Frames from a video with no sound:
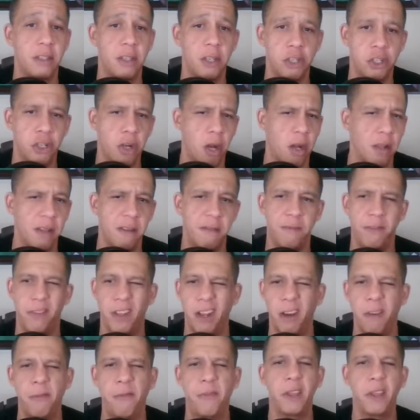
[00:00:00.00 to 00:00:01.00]
to Charlotte
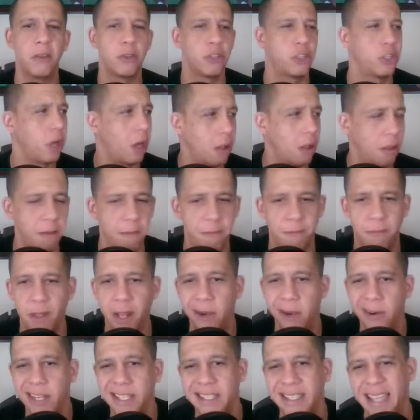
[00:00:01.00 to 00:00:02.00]
Flair, feel Charlotte
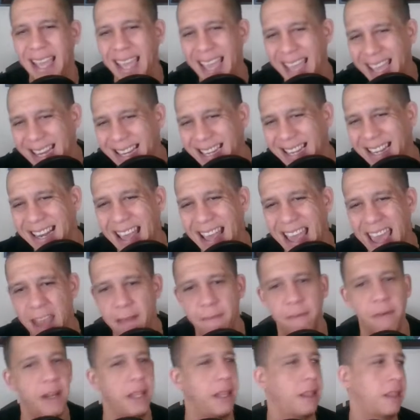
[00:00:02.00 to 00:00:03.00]
Flair is handed
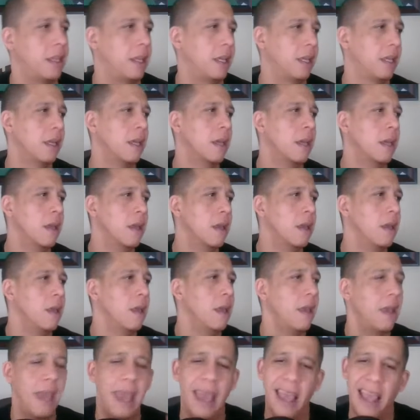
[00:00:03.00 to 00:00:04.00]
everything.
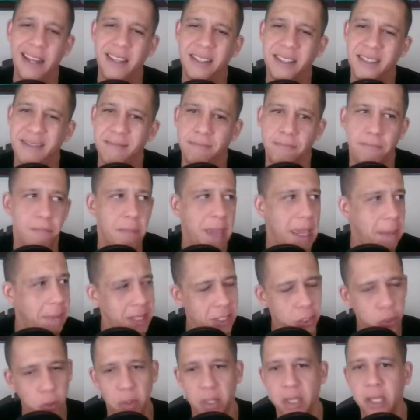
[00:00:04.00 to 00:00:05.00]
And maybe
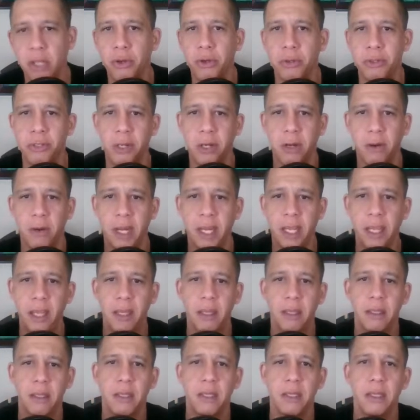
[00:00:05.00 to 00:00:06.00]
to a little degree,
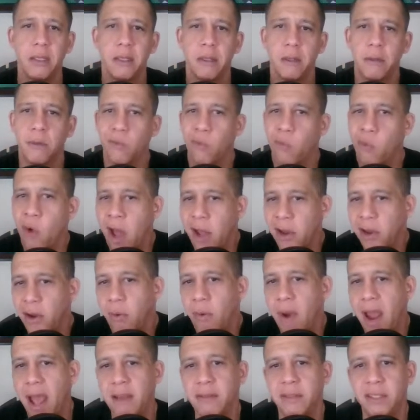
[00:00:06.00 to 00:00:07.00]
Ronda
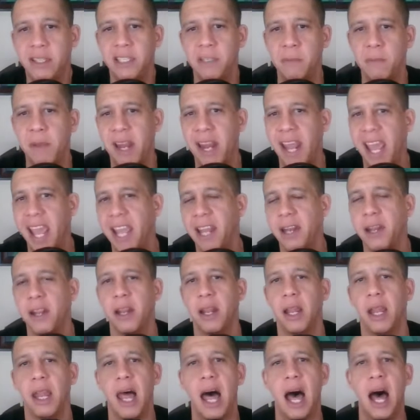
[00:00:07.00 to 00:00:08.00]
Rousey's been handed
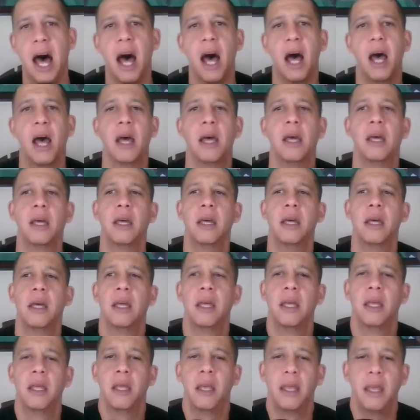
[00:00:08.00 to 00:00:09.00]
a lot.
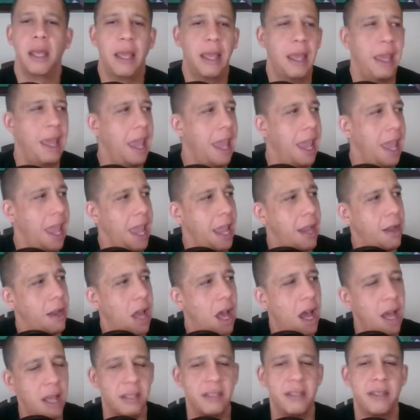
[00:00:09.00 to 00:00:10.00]
And
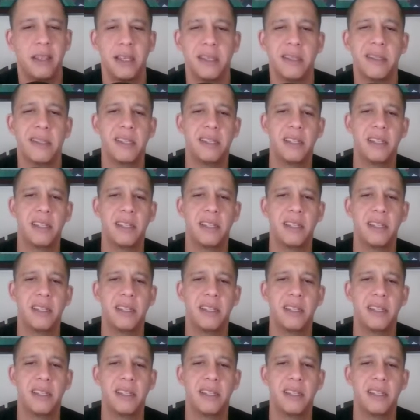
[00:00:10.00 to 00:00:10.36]
us, as the